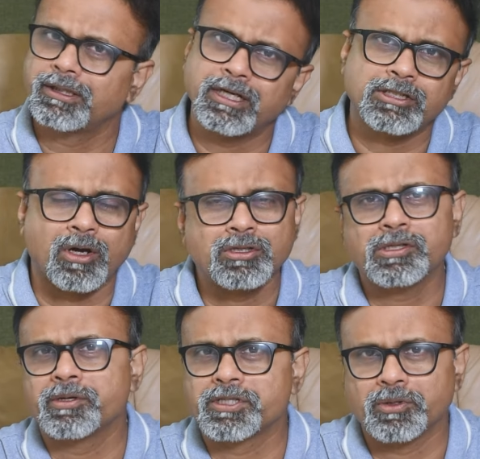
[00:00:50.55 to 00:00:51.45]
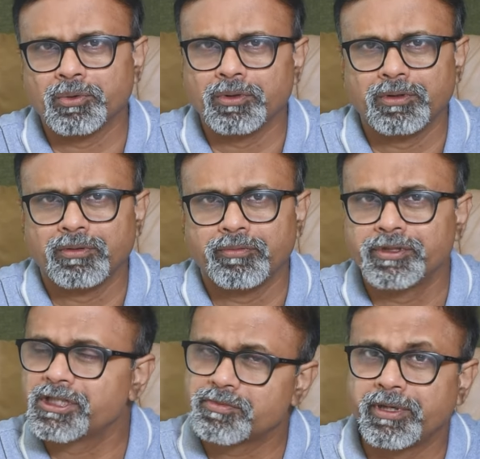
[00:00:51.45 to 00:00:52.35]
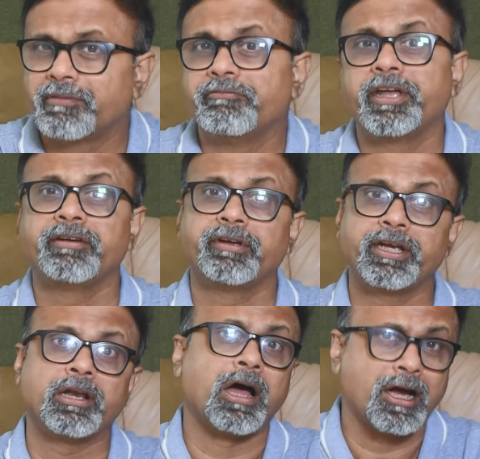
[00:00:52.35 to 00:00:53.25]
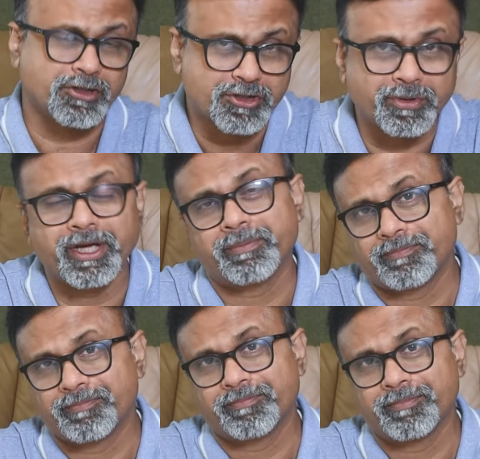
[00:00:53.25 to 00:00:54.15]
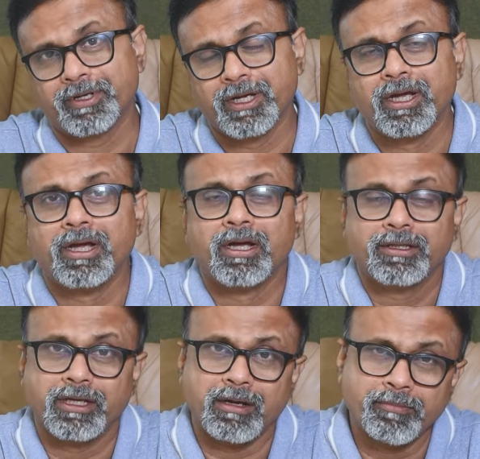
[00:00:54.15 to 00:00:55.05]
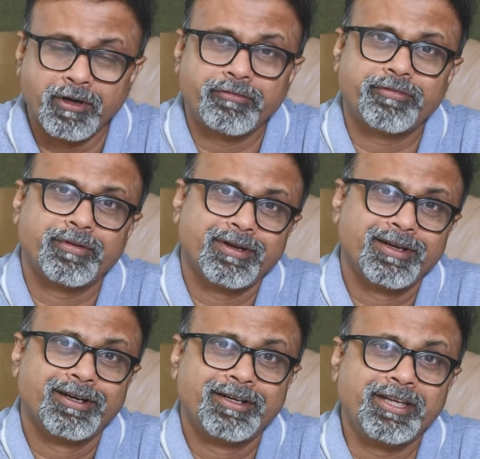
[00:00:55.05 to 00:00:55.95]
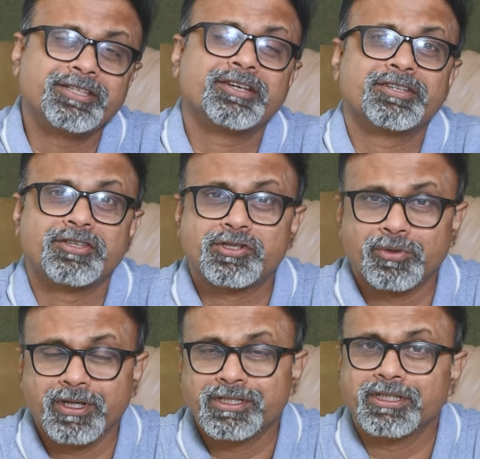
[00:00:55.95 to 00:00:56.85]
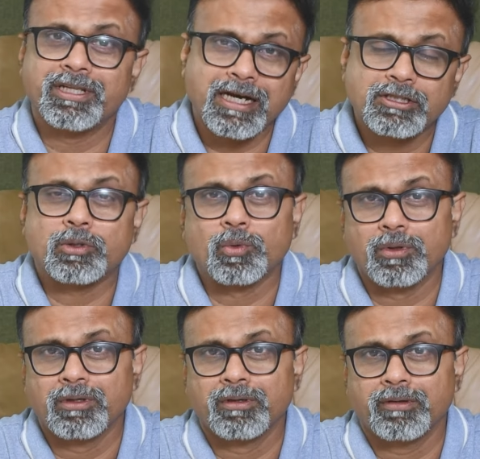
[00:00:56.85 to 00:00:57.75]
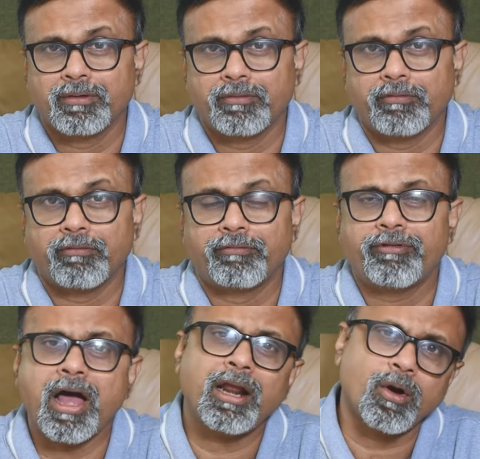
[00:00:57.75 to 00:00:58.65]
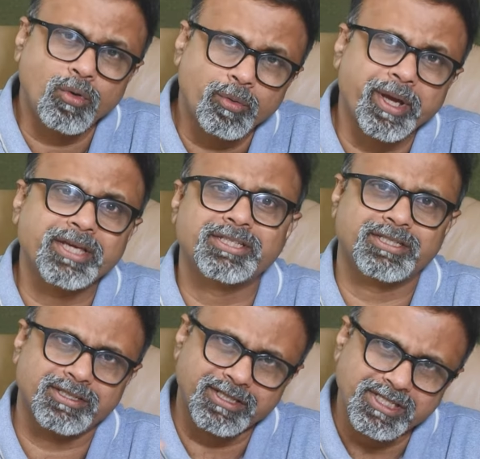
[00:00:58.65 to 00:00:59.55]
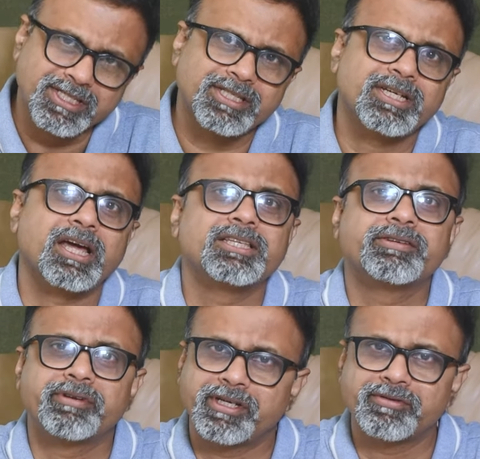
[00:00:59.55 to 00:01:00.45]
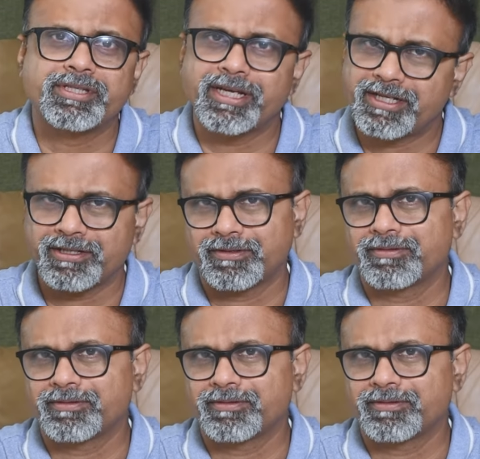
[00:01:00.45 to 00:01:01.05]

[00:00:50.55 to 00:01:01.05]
That's also a school which has become very, very large today. The number of teachers and students in that school far outweighs this conservative set,